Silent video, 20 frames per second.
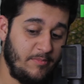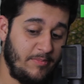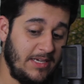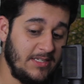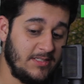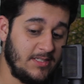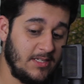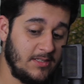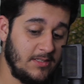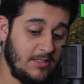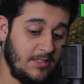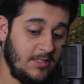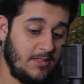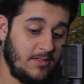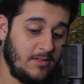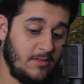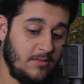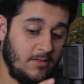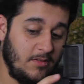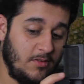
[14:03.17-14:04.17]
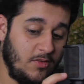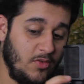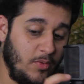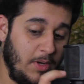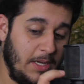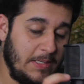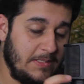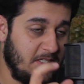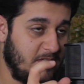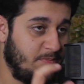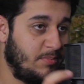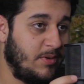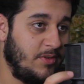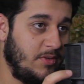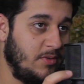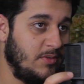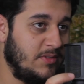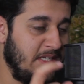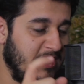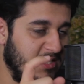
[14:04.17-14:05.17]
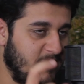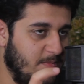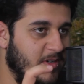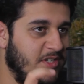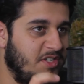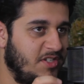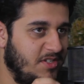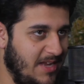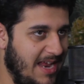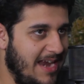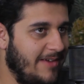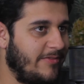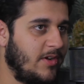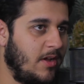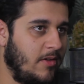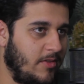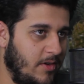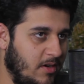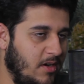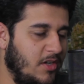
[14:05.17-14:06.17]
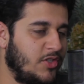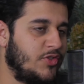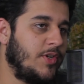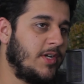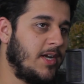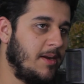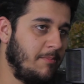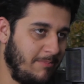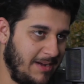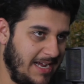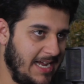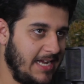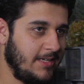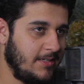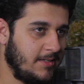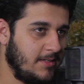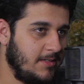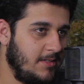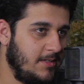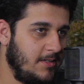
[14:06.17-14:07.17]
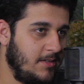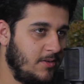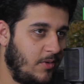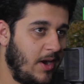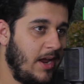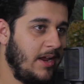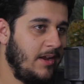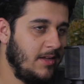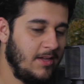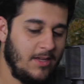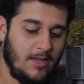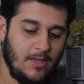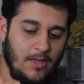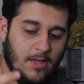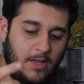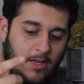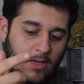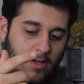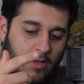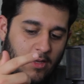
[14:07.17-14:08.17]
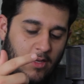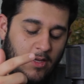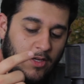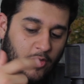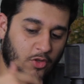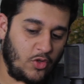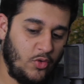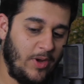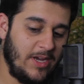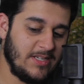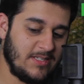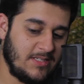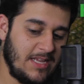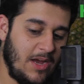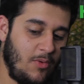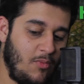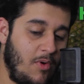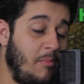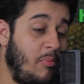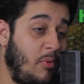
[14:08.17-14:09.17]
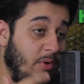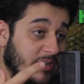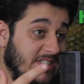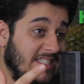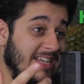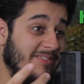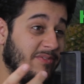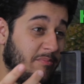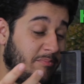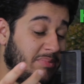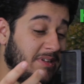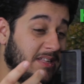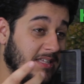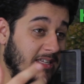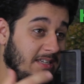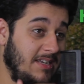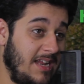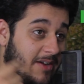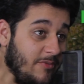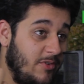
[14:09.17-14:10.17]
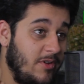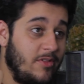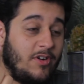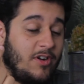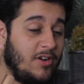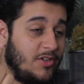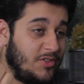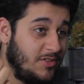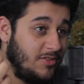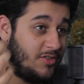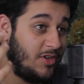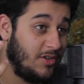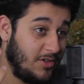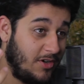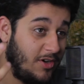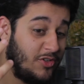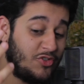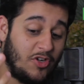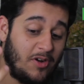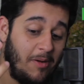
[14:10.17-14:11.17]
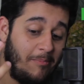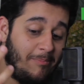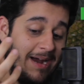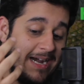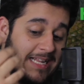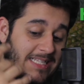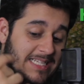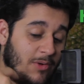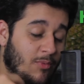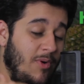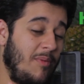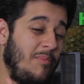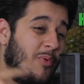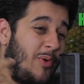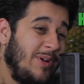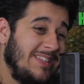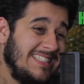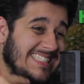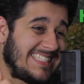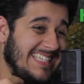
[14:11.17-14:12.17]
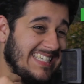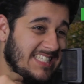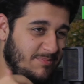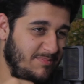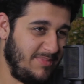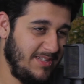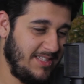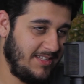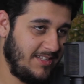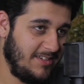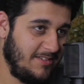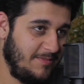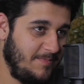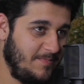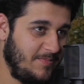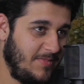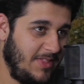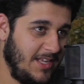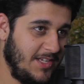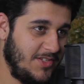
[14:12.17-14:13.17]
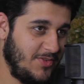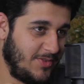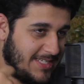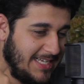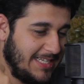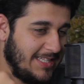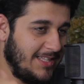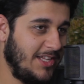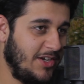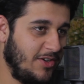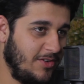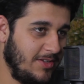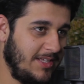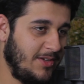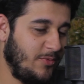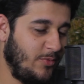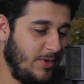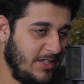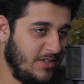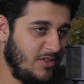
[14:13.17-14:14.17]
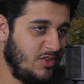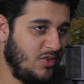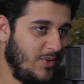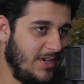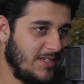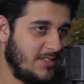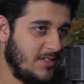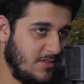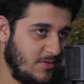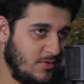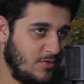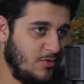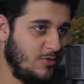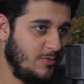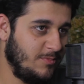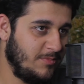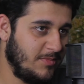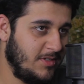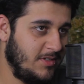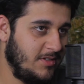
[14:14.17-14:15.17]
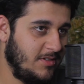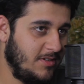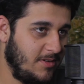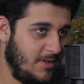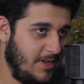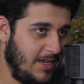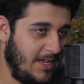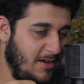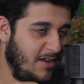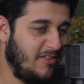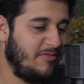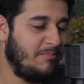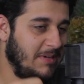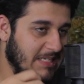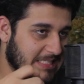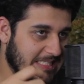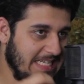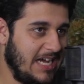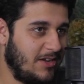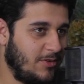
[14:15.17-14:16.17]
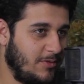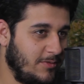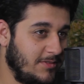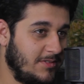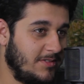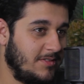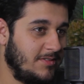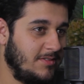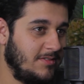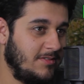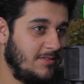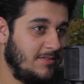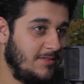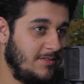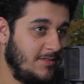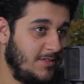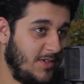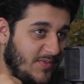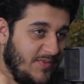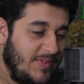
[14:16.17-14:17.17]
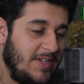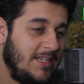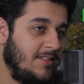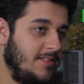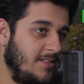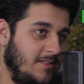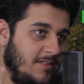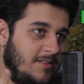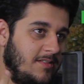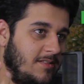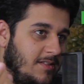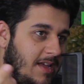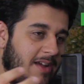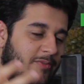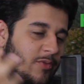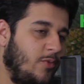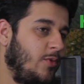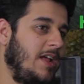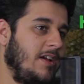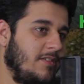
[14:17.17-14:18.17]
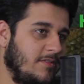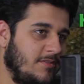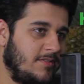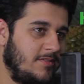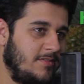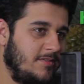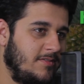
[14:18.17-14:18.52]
basically the U.S. is producing as much as every other country combined, right? U.S. is at 1.7 billion. Every other country combined is at 1.6 billion. So it's like literally we in the U.S. consume enough McDonald's to feed everyone else.